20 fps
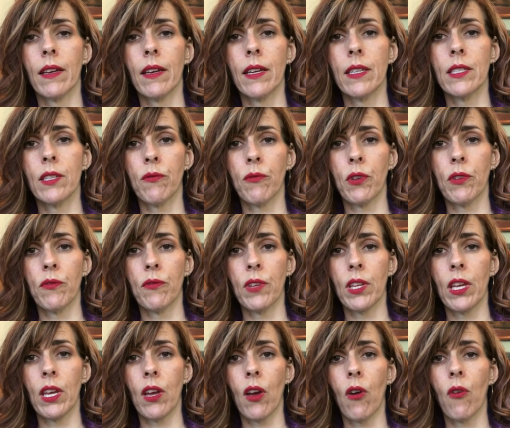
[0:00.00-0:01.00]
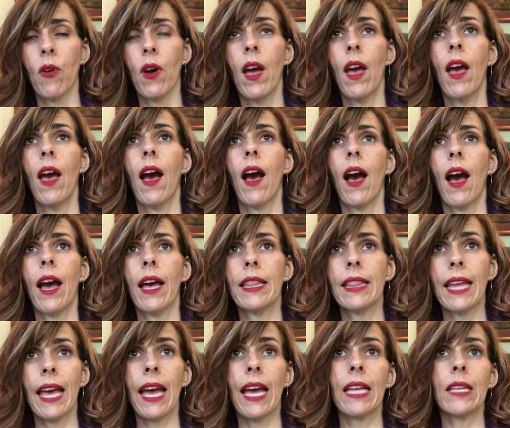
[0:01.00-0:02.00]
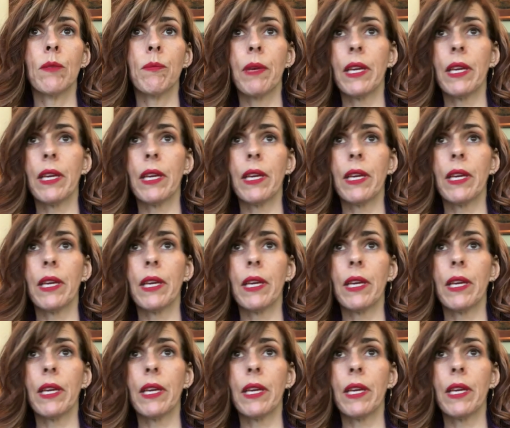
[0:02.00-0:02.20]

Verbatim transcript: a different video on that,